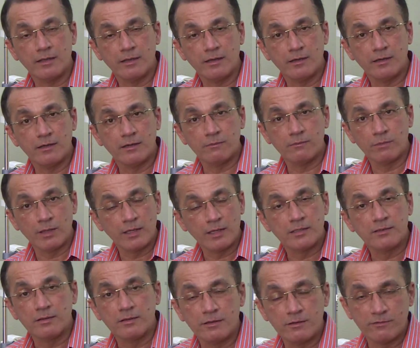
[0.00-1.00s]

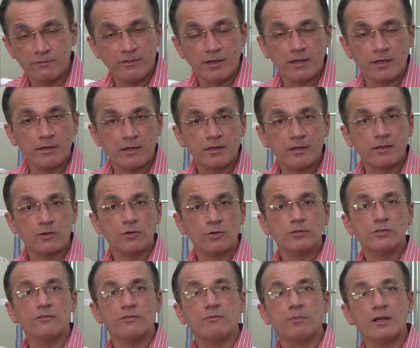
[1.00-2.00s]

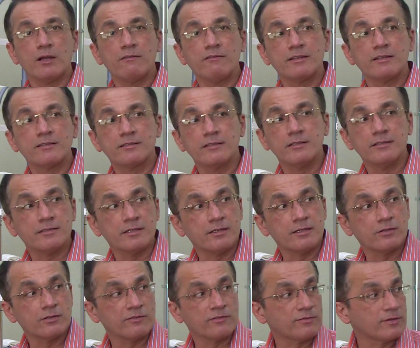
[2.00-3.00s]
growth of blood vessels
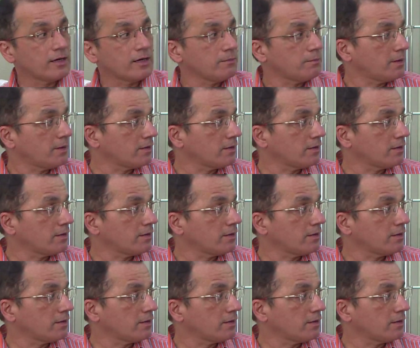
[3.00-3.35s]
into the front